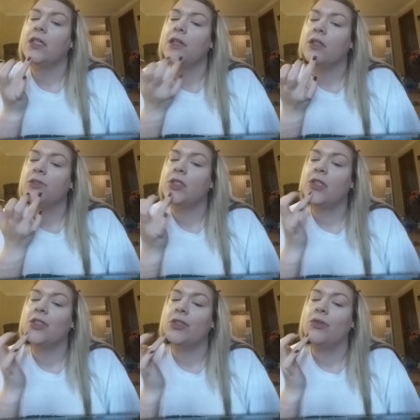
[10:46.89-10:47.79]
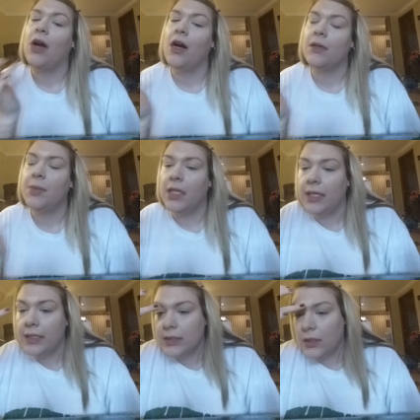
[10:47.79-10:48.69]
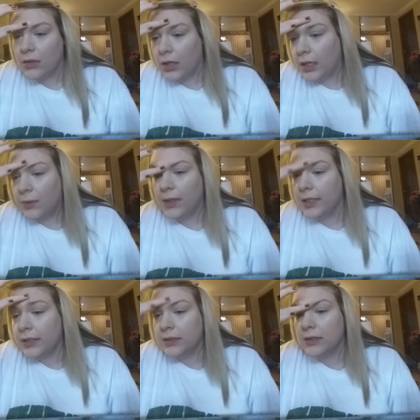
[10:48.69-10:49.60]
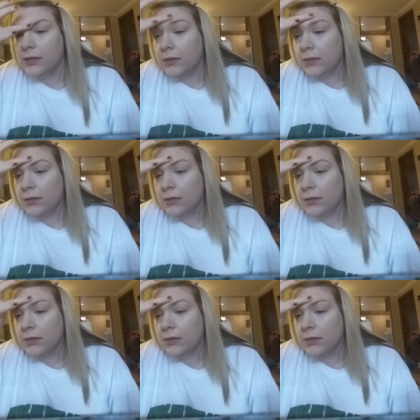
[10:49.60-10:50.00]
construction rock place. They're always